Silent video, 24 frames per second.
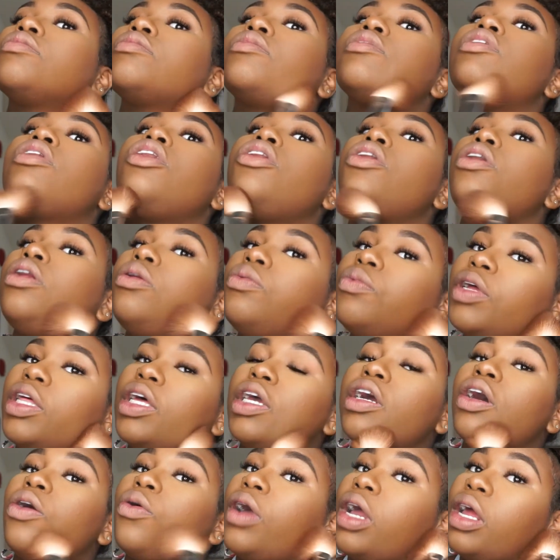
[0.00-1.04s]
And you can
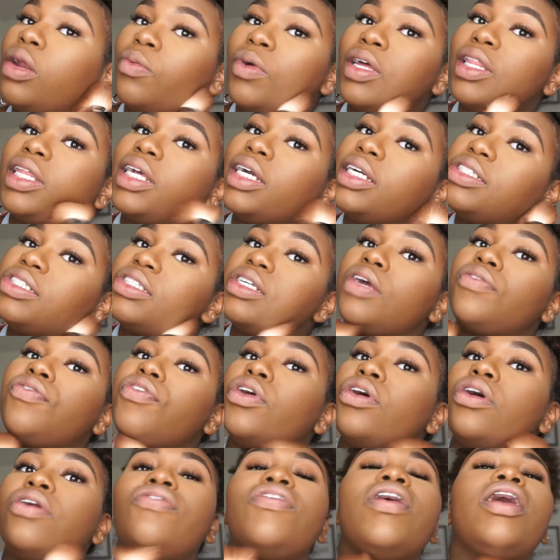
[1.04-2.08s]
really go in with this if
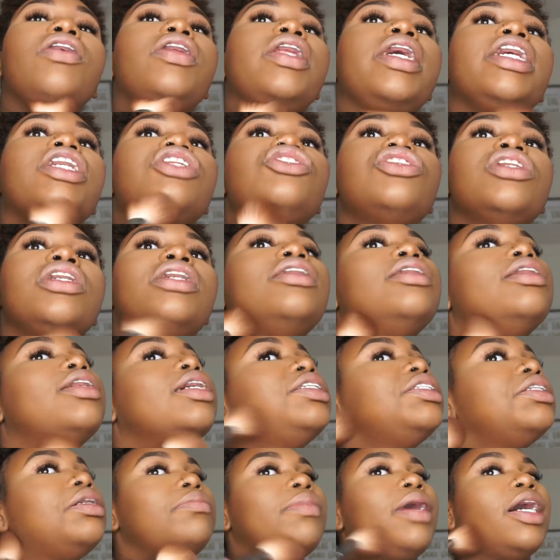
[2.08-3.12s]
your foundation
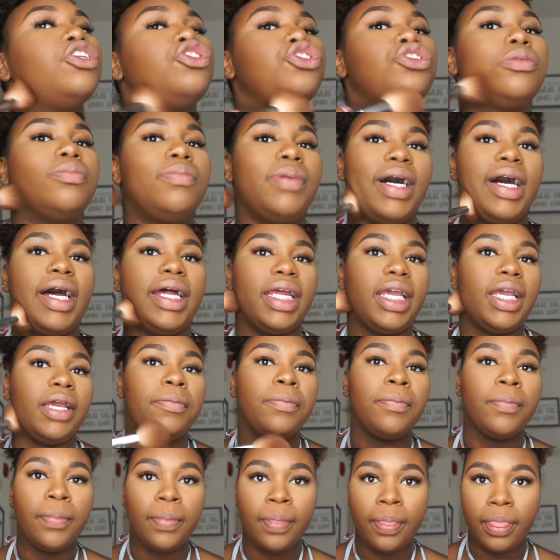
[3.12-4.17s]
doesn't match your body.
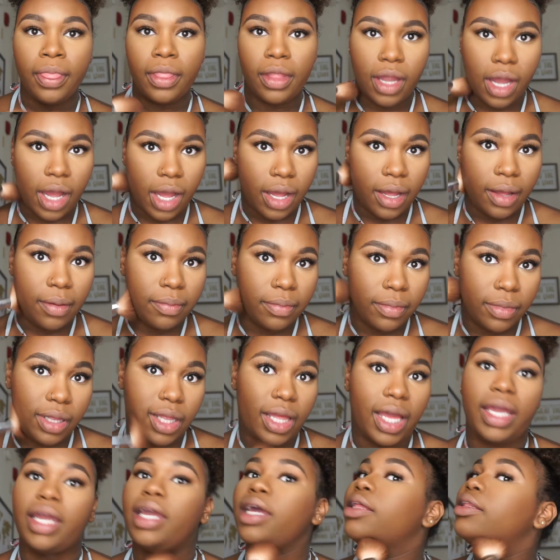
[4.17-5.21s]

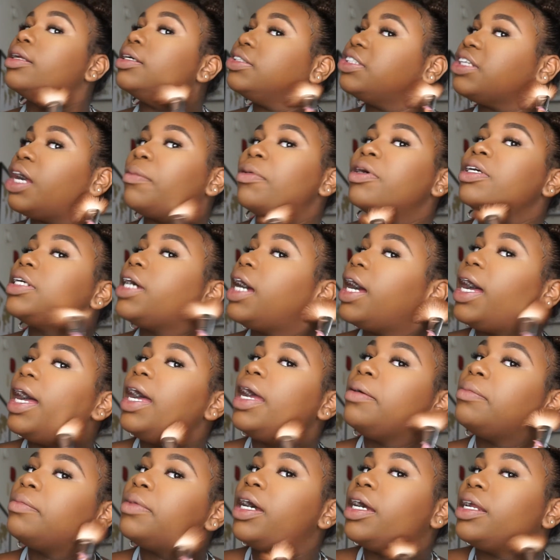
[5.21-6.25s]
Like in the
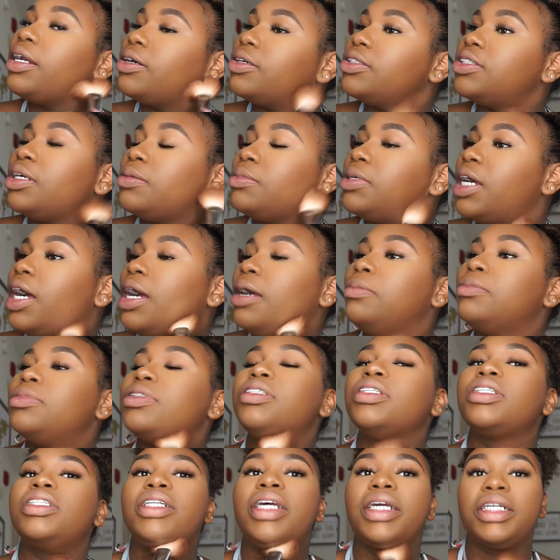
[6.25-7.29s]
summertime, I know
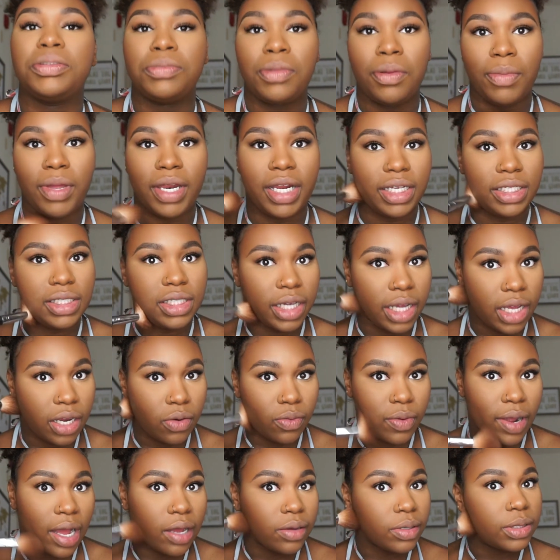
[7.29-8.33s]
sometimes it takes me a minute to get
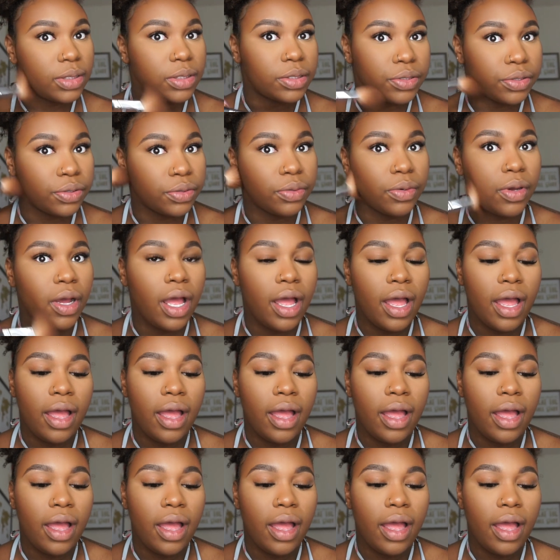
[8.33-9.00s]
around to